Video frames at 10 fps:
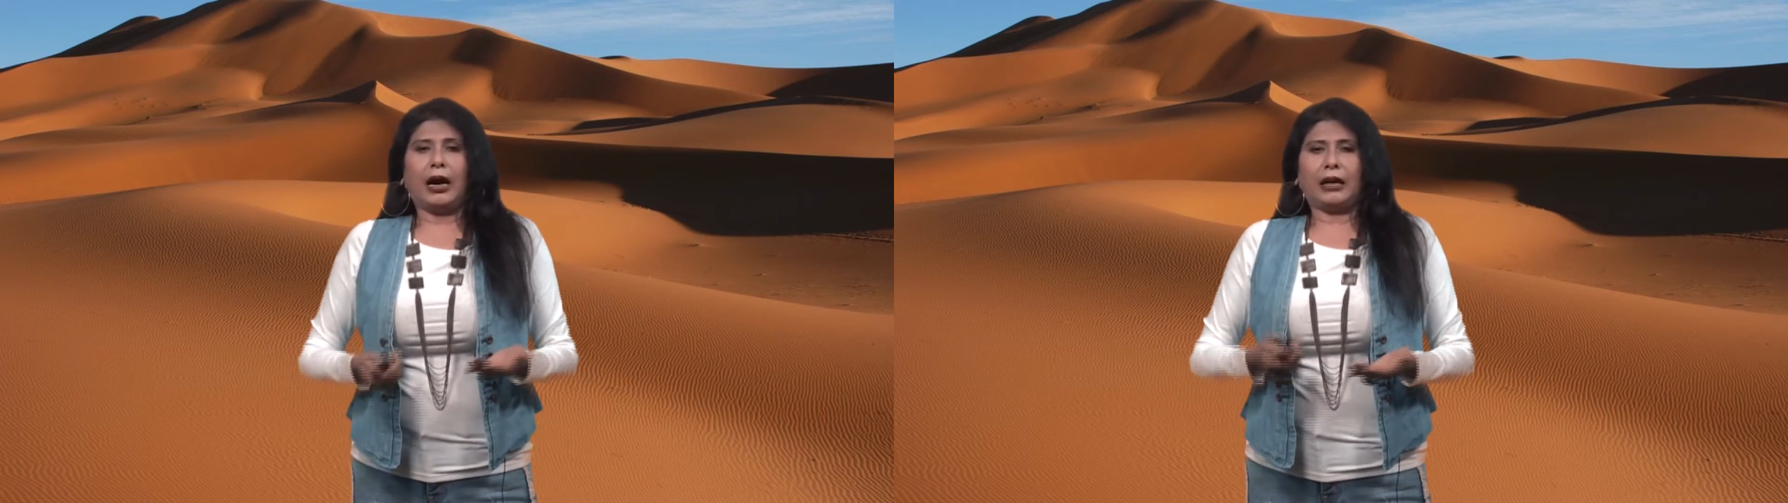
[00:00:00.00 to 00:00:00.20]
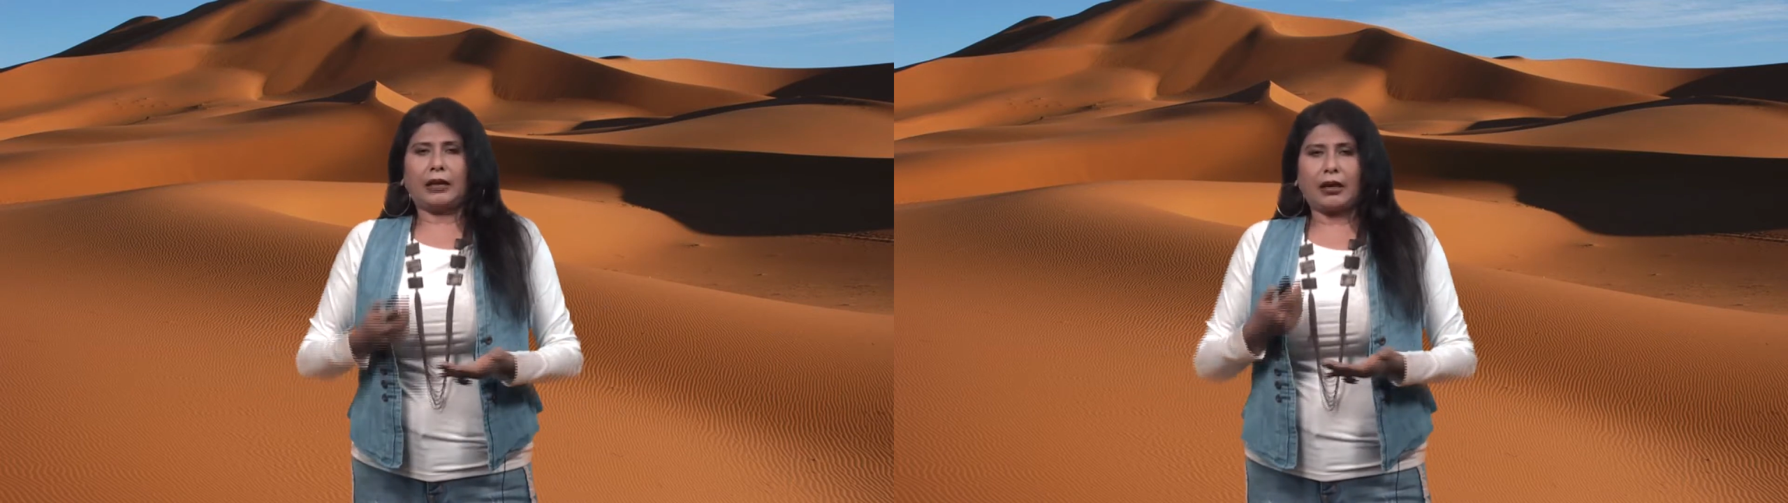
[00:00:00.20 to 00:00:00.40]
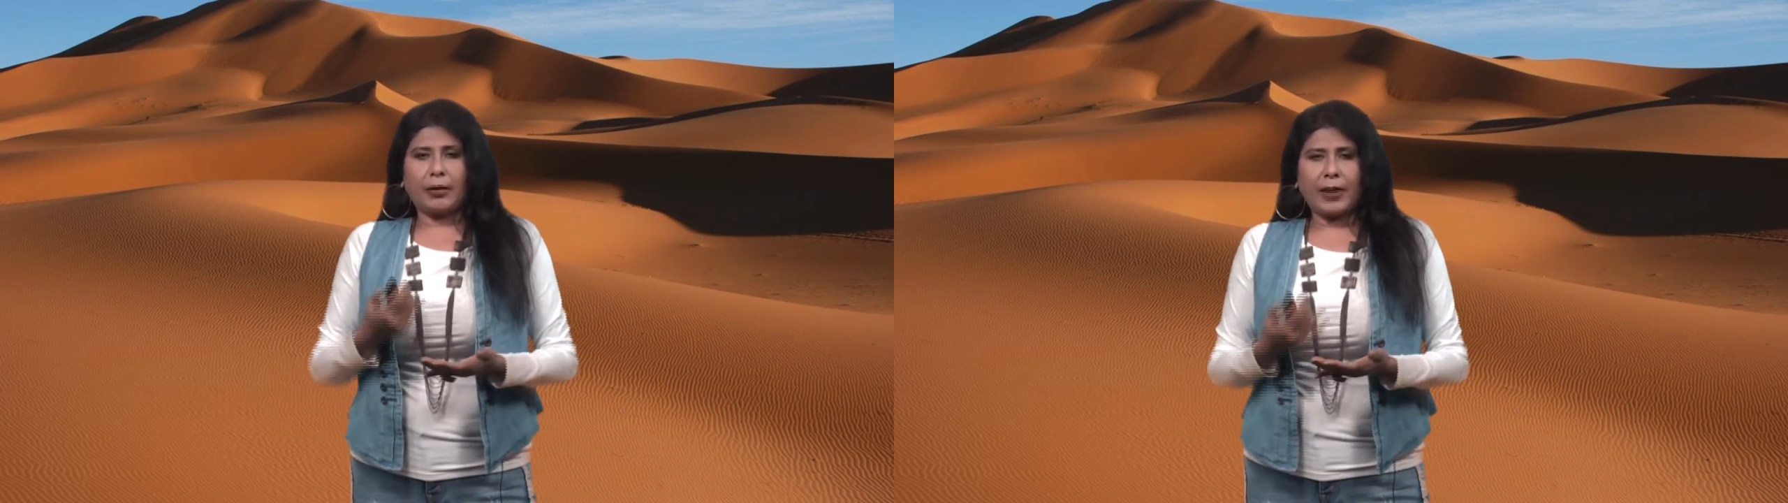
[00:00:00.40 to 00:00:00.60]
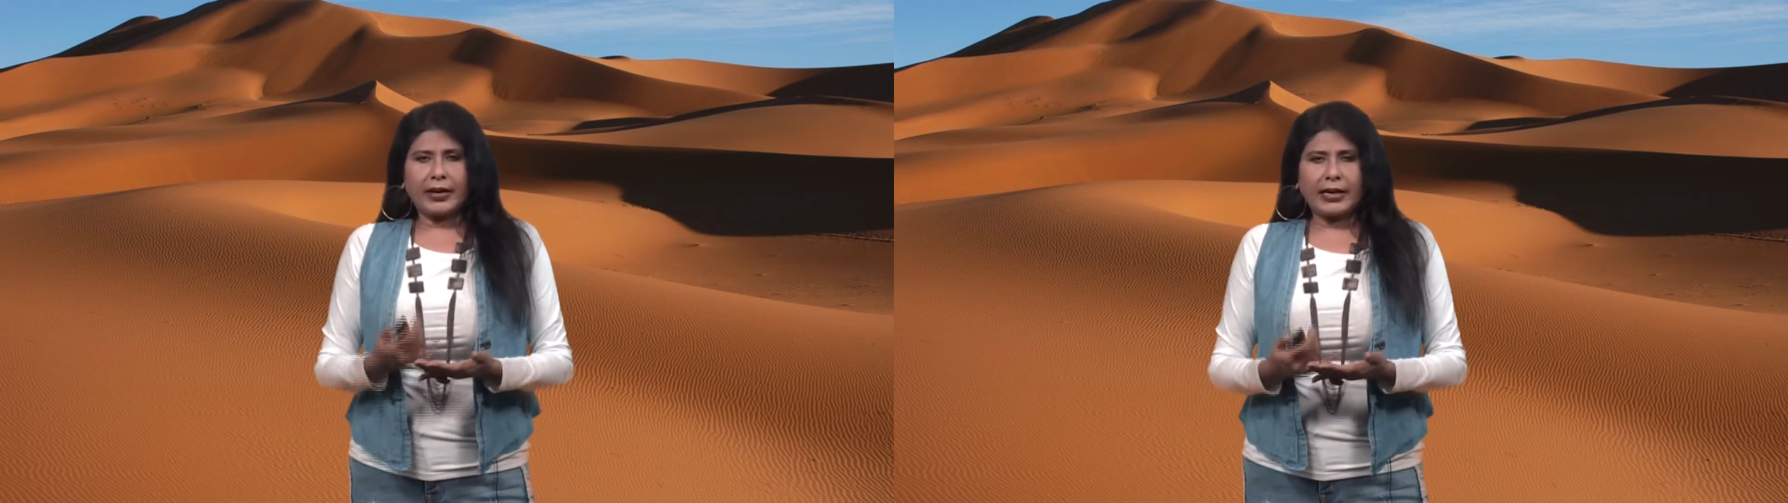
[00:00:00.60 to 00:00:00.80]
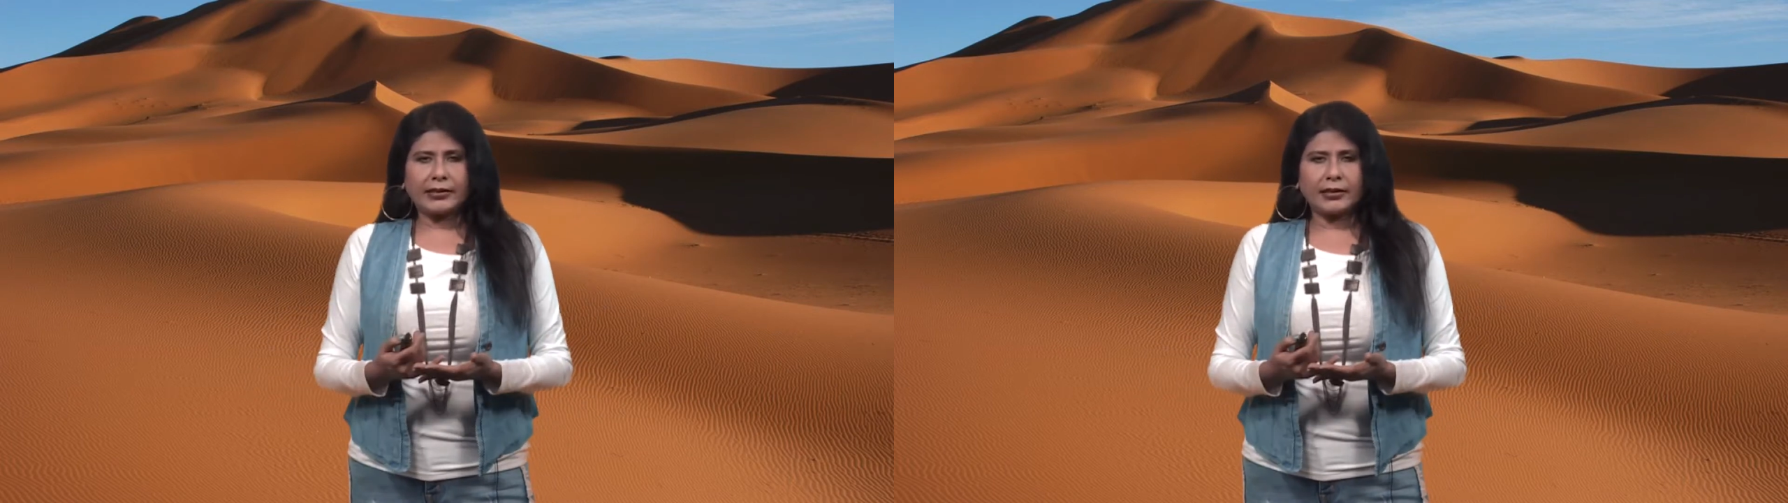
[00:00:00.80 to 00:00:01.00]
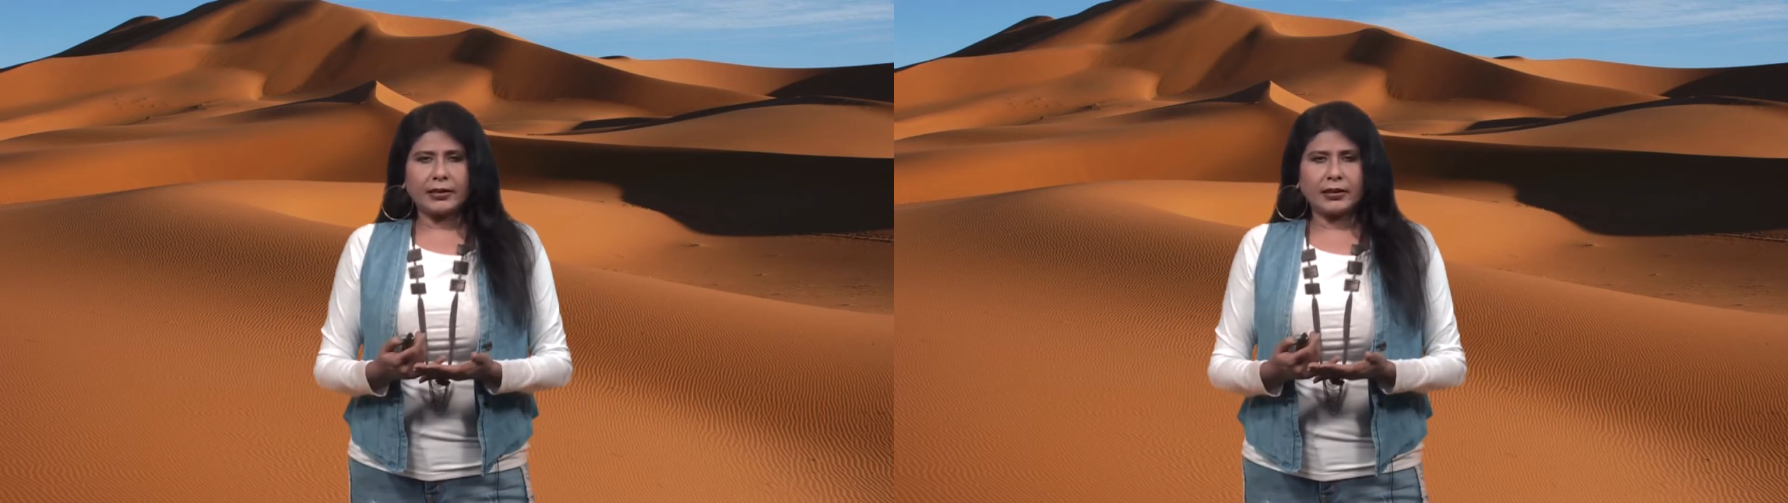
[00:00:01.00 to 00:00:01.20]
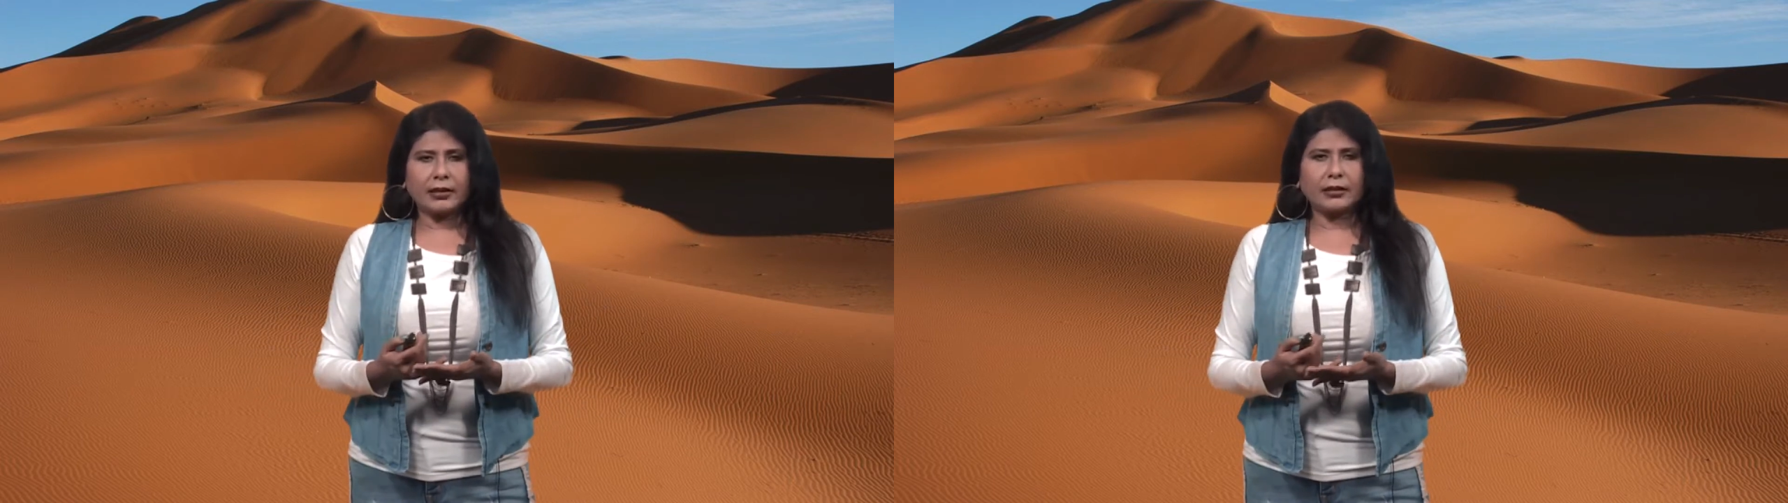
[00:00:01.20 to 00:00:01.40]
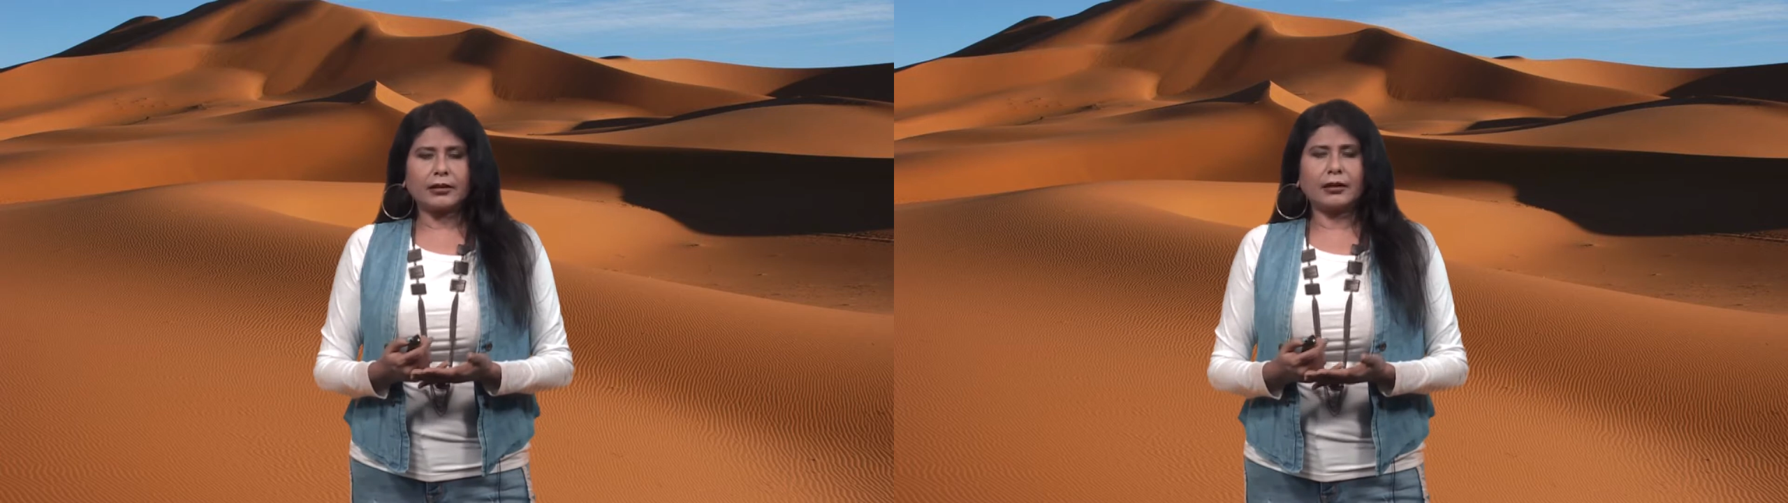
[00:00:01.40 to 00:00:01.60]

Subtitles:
Atacama Desert,